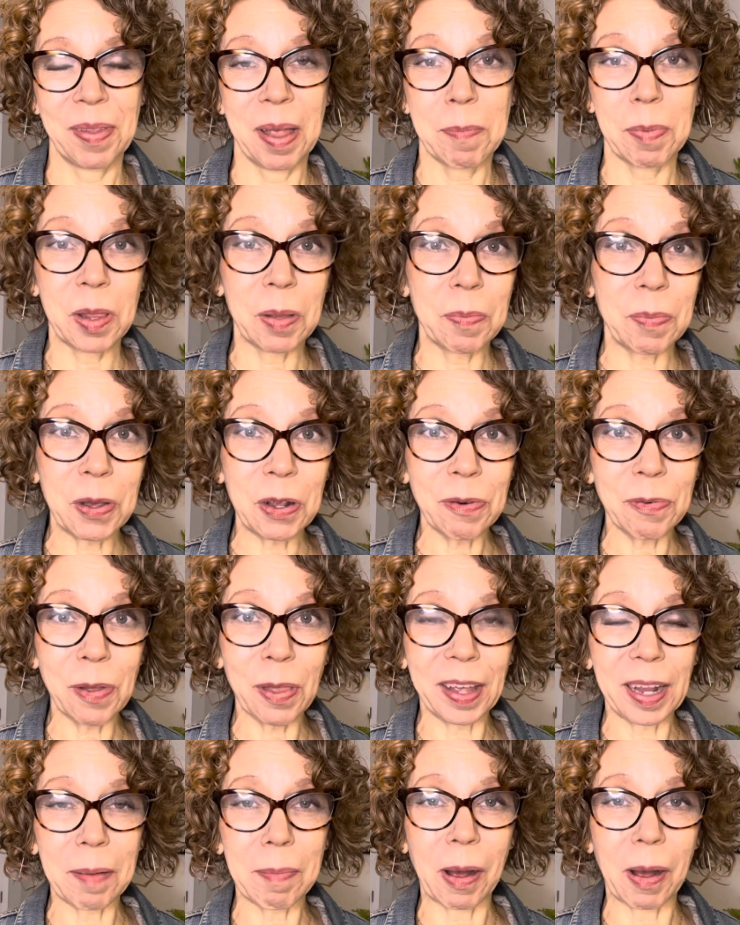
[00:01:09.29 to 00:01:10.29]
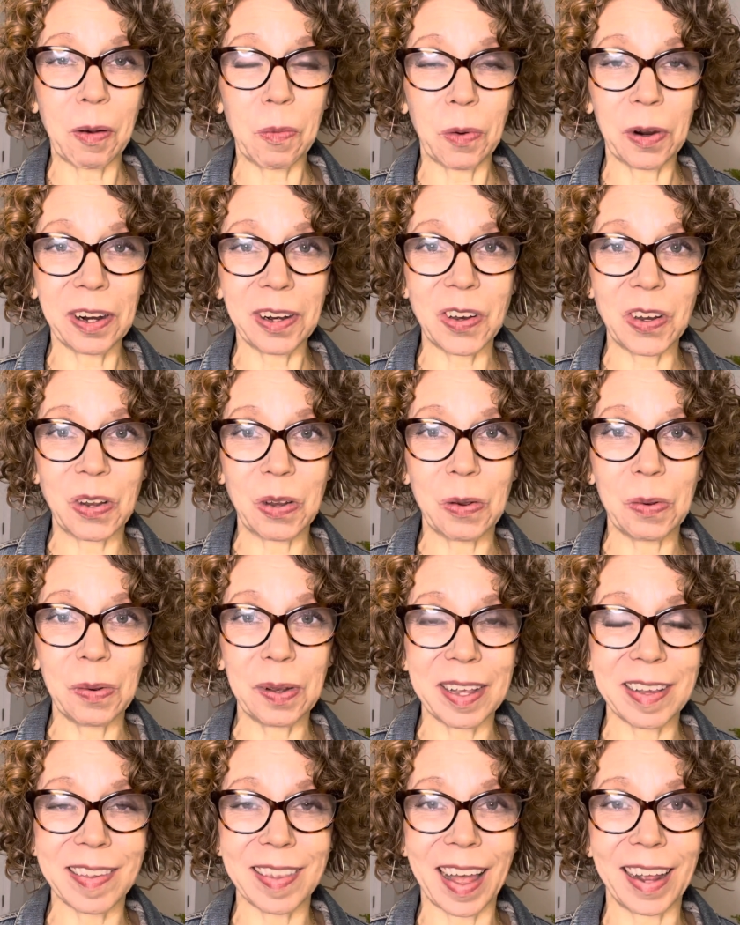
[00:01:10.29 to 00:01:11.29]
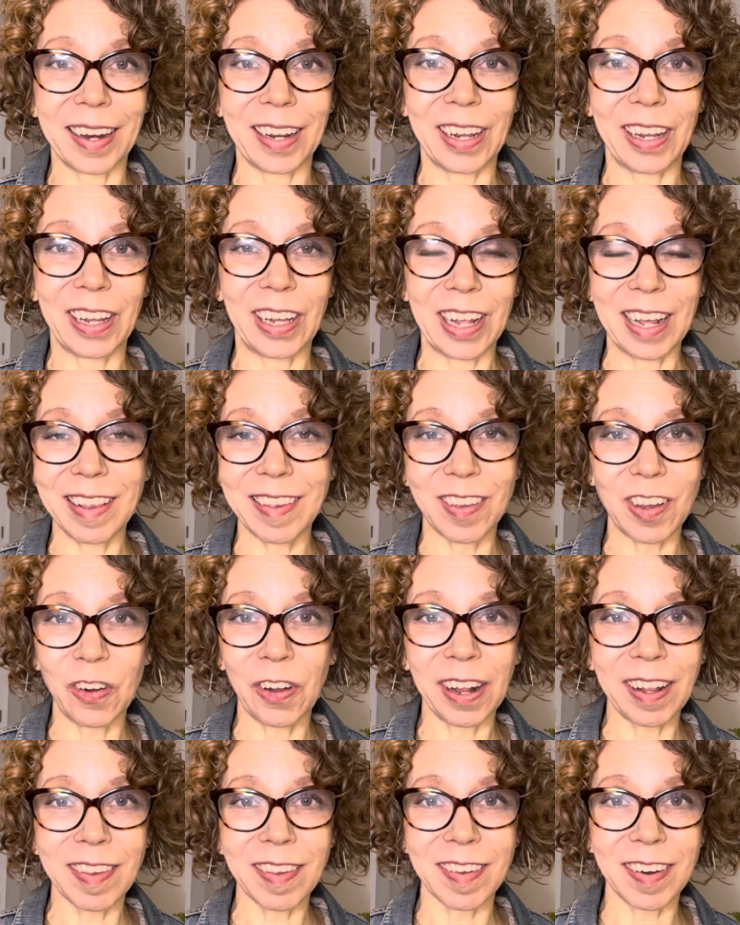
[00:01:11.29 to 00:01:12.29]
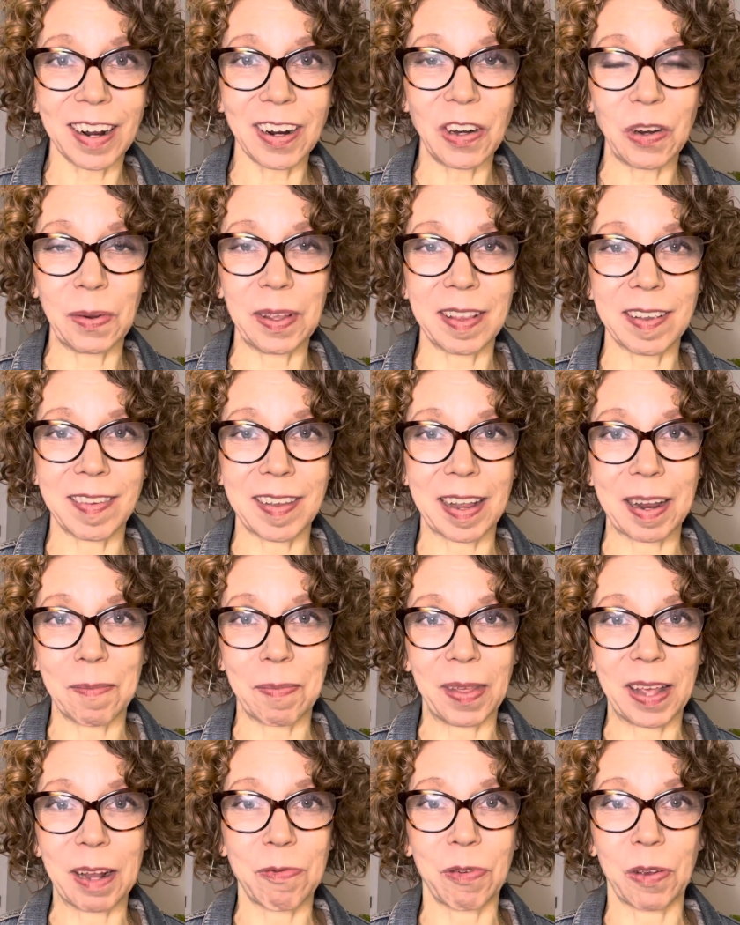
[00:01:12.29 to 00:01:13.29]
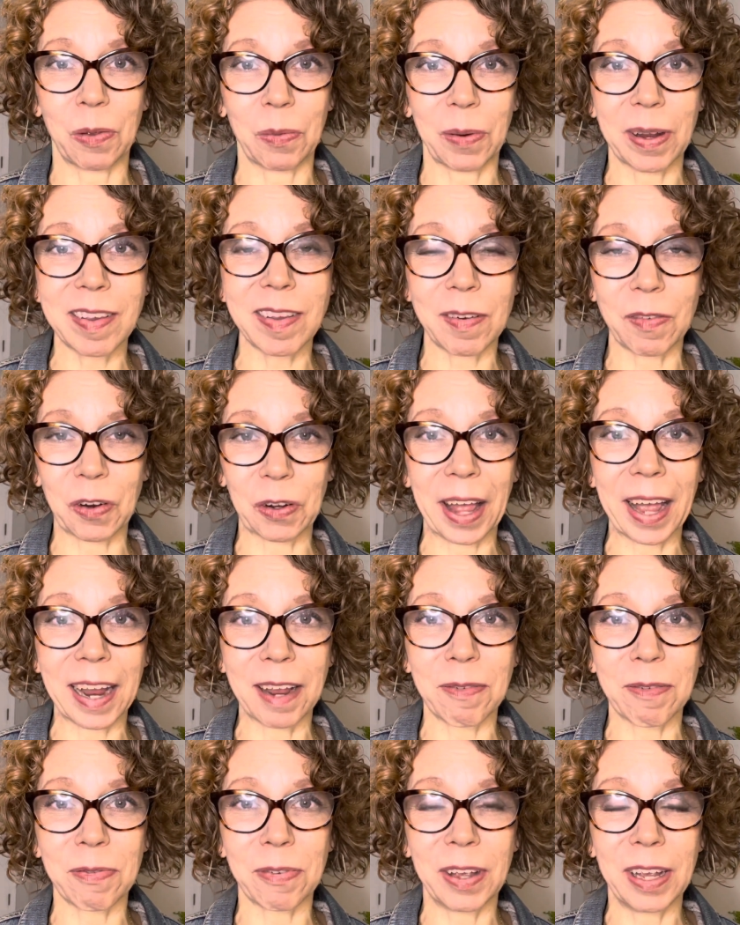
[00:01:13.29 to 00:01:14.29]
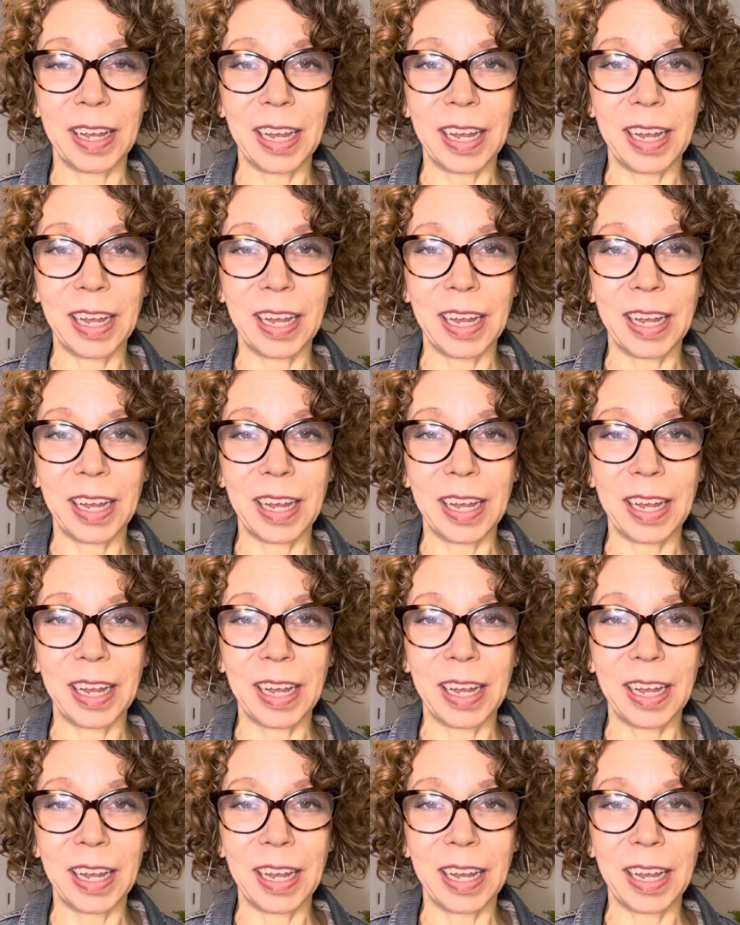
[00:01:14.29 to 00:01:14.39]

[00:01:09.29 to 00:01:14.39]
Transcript: But the beautiful thing about work too is that it's you're not stuck doing the same thing for the rest of your life.